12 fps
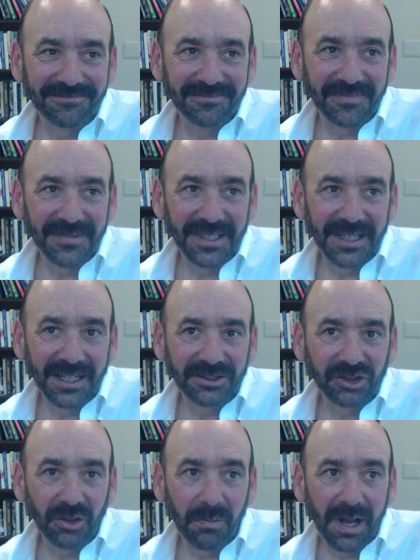Yeah.
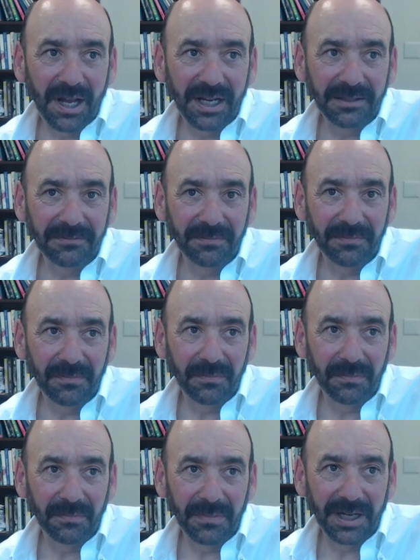So my
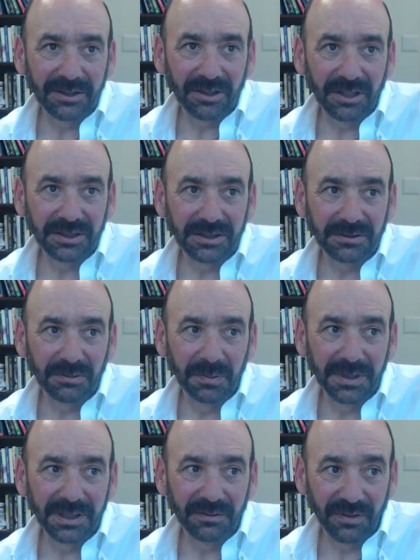my thoughts would
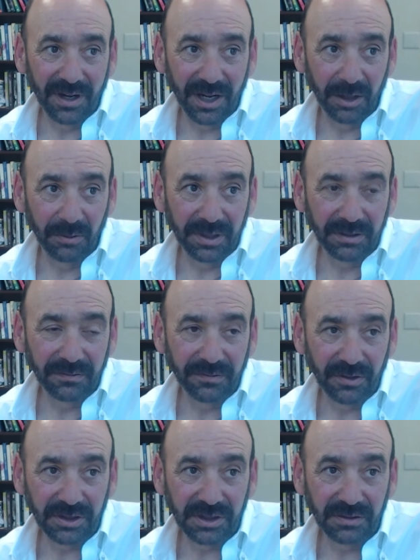be the following.
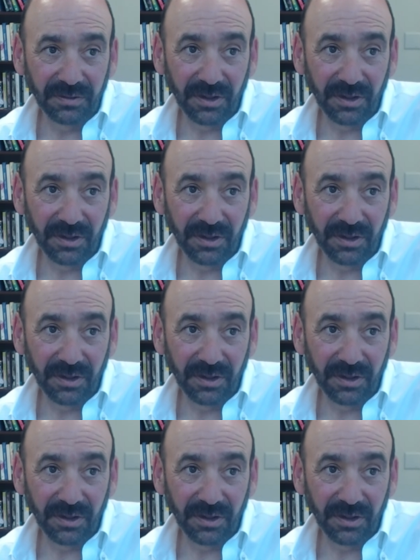First of